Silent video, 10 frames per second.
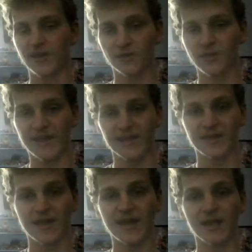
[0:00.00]
like
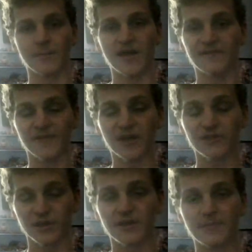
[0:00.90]
a
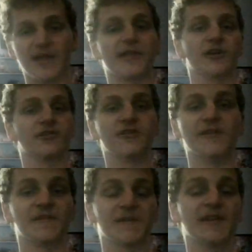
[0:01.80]
father and a mother to
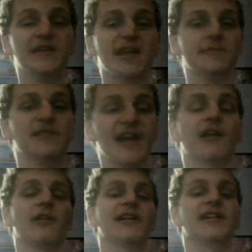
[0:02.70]
this kid named
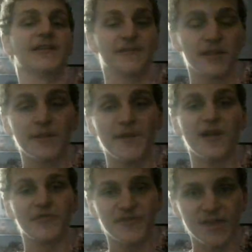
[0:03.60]
Eric, and it's all
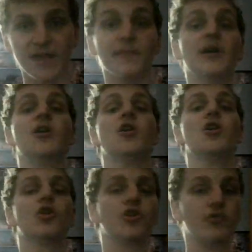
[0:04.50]
about them
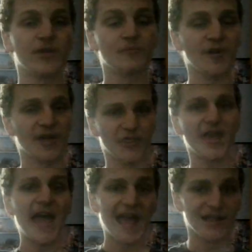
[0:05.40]
going with
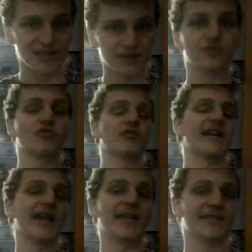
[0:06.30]
Alan
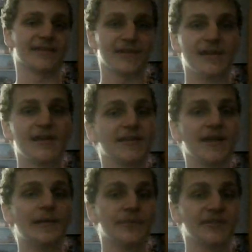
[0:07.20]
Grant
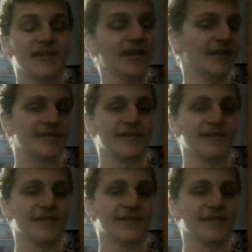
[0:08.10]
to